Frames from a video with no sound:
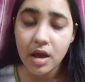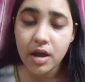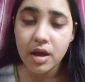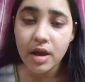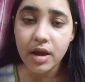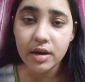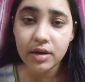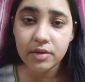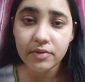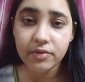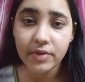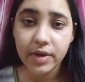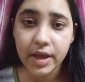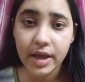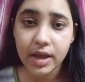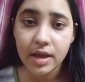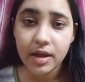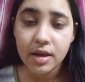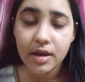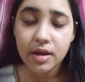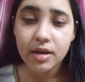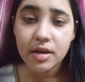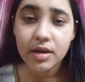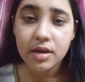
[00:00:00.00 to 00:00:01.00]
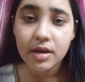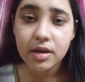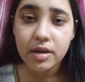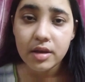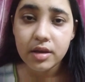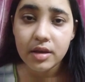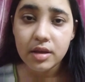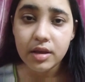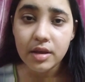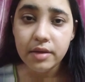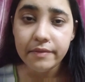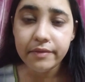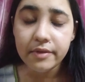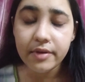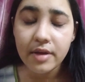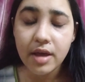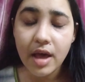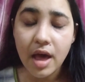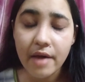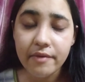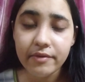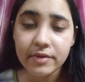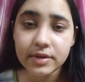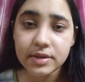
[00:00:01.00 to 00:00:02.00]
Anyway, if you
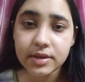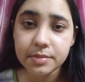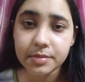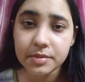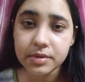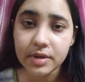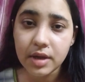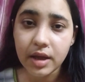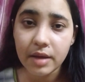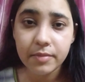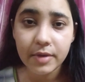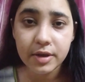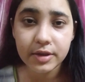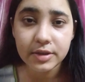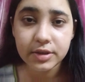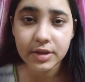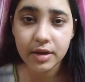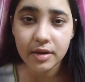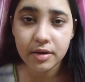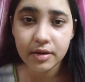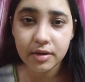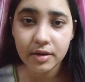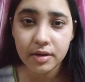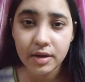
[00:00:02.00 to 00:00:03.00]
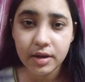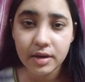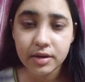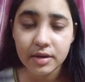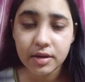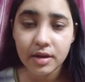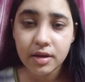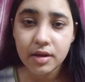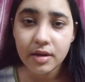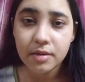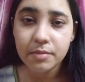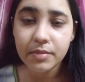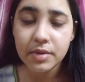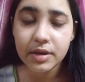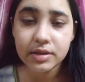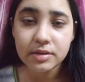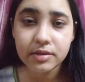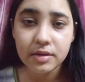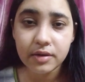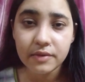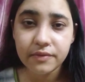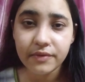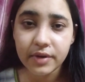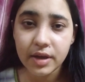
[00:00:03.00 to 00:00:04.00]
haven't subscribed my channel yet, please
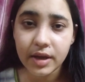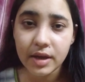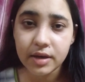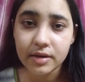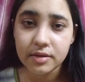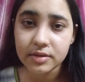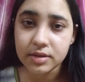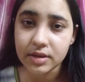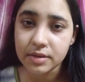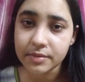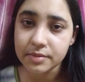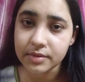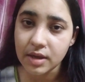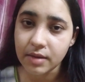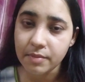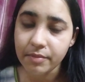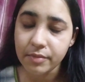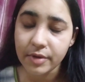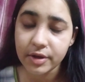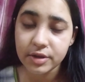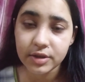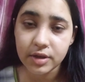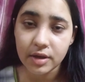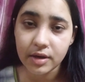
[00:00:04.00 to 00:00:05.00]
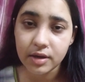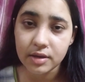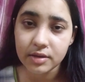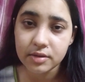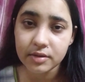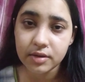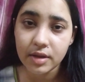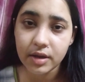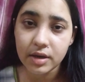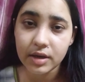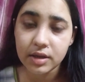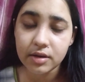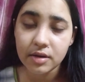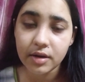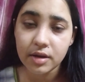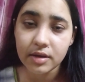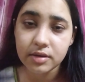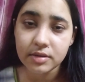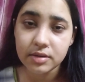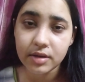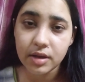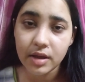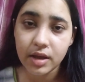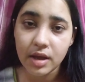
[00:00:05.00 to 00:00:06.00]
don't forget to subscribe my channel so that you can
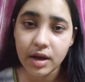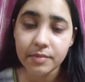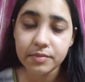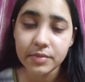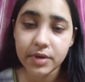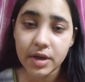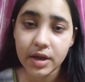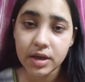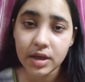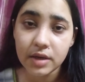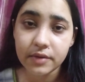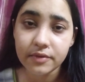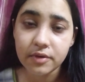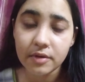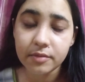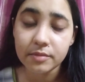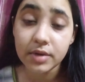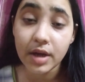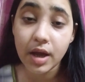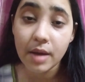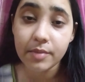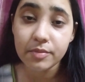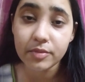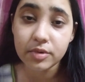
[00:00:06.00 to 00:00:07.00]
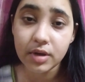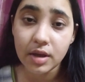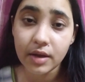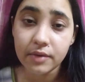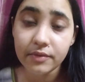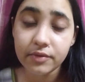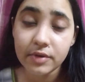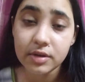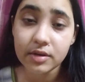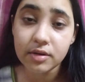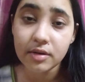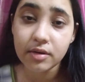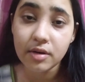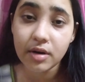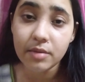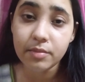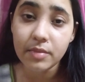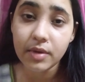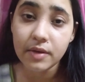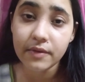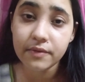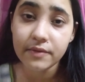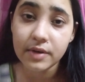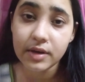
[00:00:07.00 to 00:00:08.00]
stay updated from time to time with all
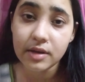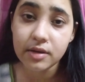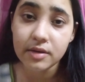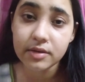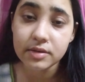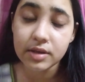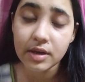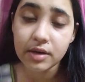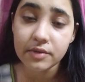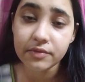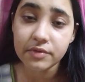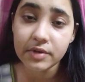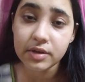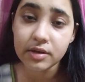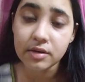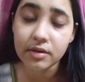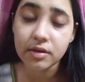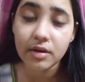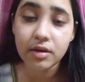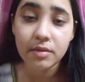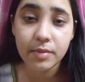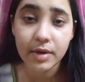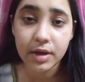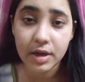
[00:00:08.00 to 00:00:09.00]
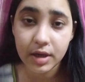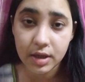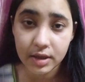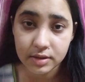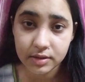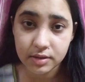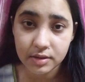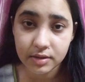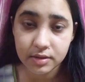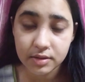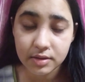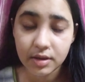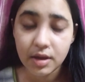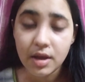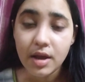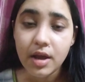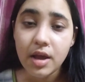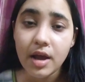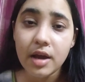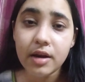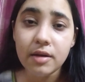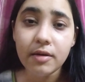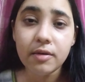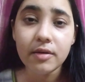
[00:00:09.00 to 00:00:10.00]
my videos and with all my lessons.
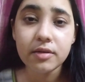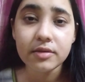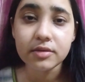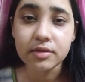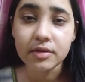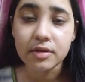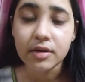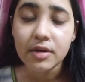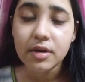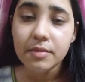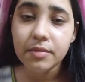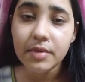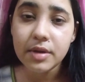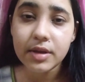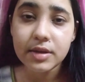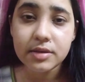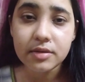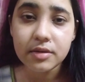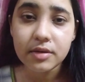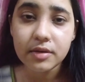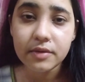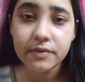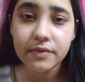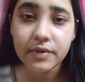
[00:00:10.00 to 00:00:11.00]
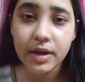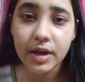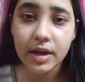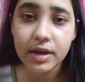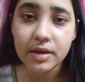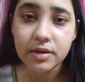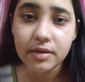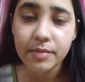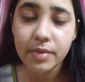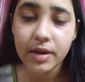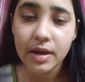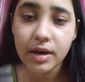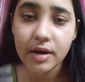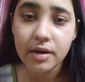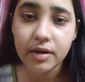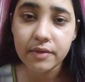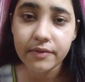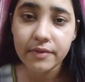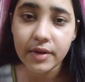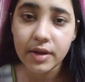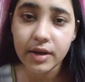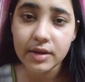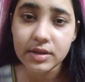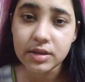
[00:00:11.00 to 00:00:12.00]
And also, please don't forget to bell
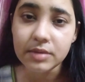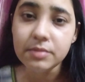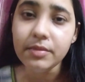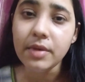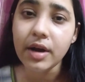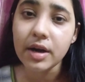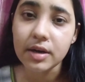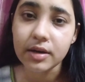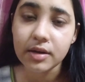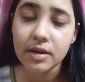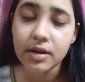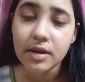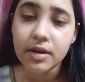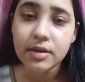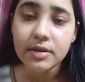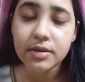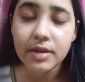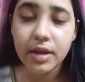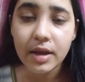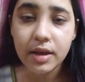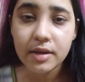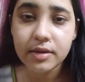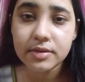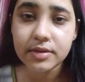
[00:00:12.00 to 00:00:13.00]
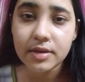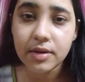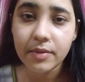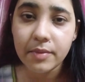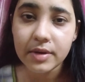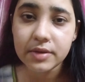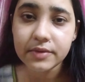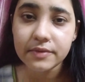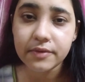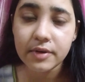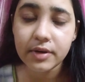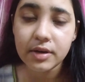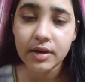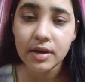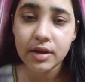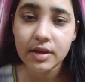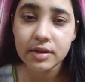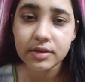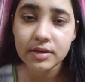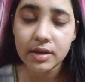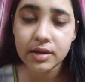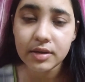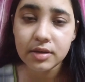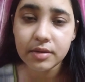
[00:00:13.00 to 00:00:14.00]
notification button. Thank you so much for
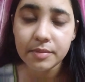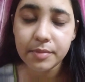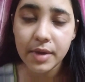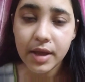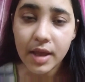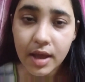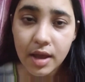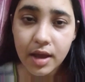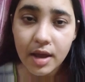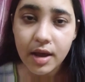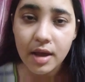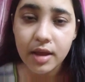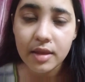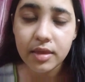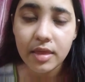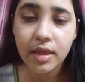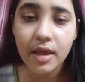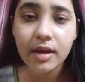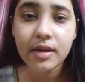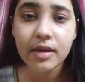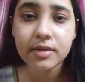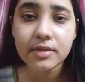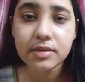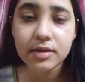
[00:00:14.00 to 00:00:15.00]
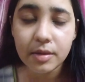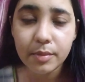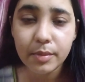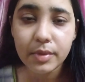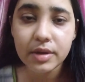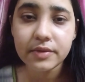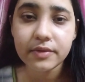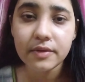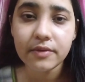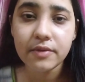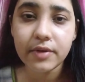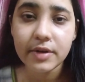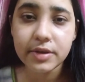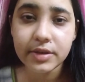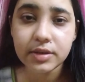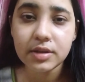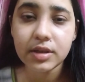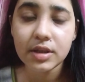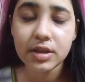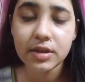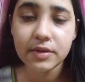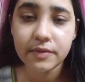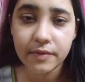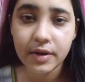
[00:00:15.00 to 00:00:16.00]
listening to me, and thank you so much for watching
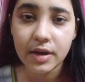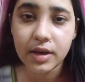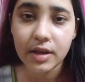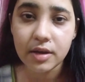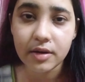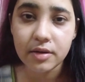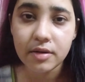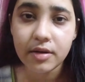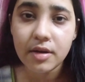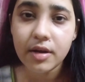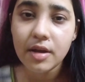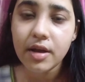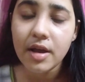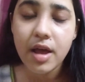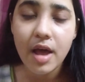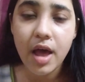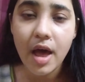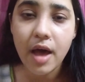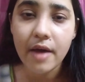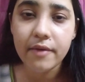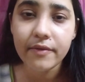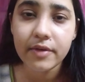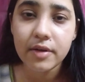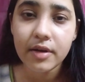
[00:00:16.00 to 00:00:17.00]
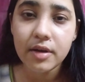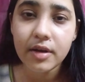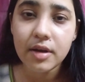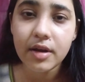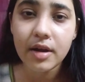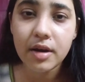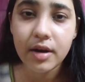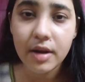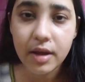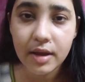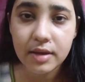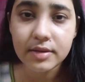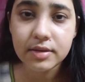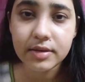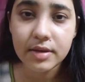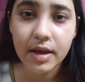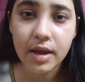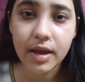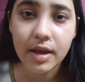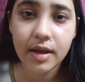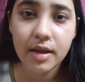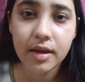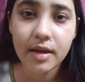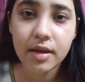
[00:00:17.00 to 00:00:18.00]
this video. Have a nice
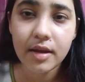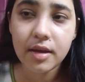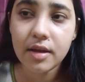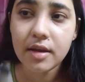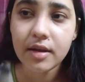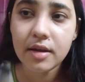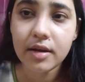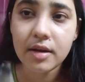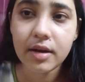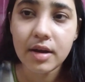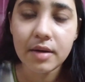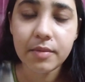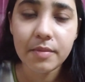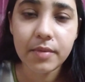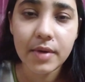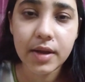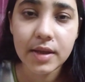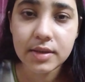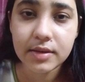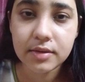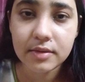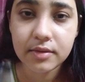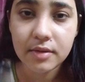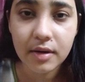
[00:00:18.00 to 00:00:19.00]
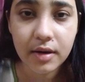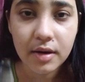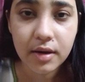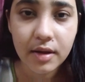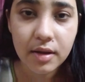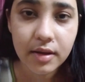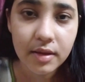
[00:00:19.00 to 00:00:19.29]
day. God bless you all.